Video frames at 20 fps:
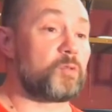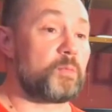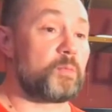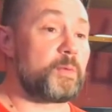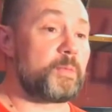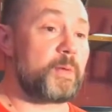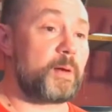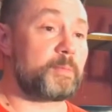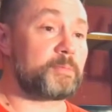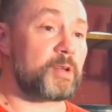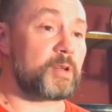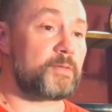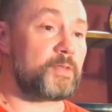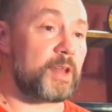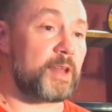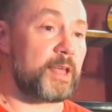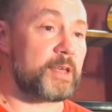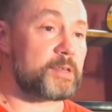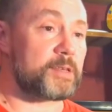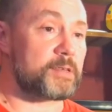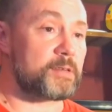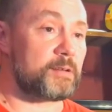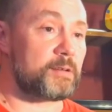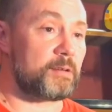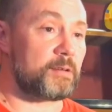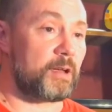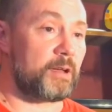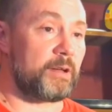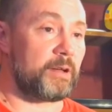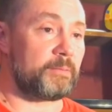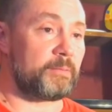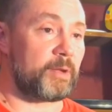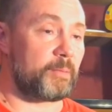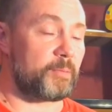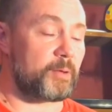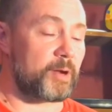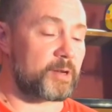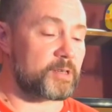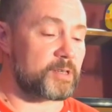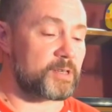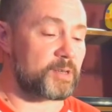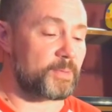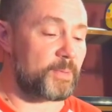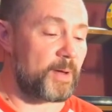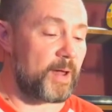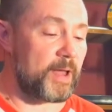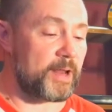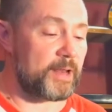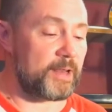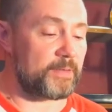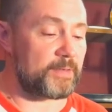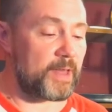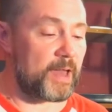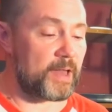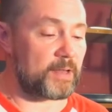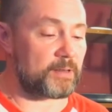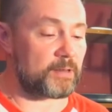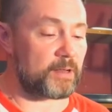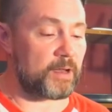be bumped off the list. I'm not precious about any of that.